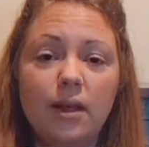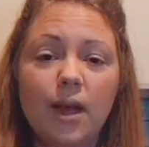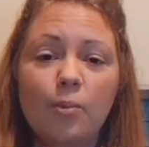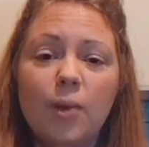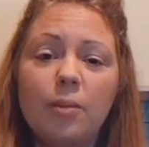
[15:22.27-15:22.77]

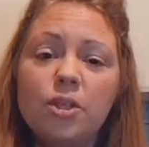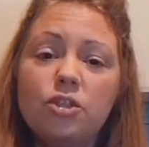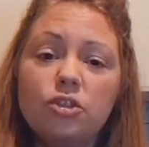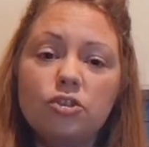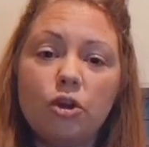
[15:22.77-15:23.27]
and maybe
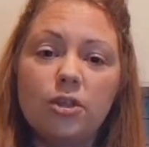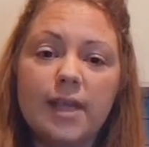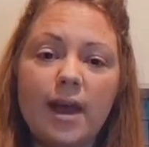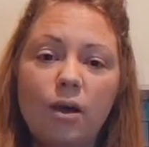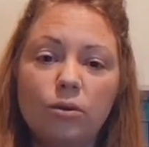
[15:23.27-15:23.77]
just jot
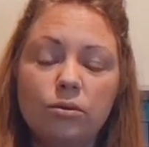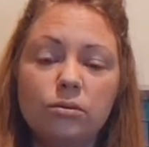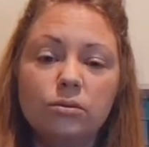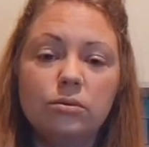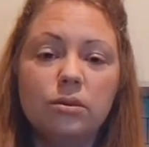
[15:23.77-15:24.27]
down
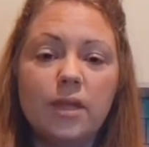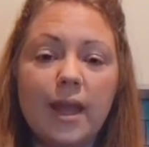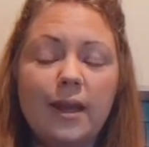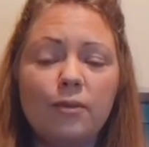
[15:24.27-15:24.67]
any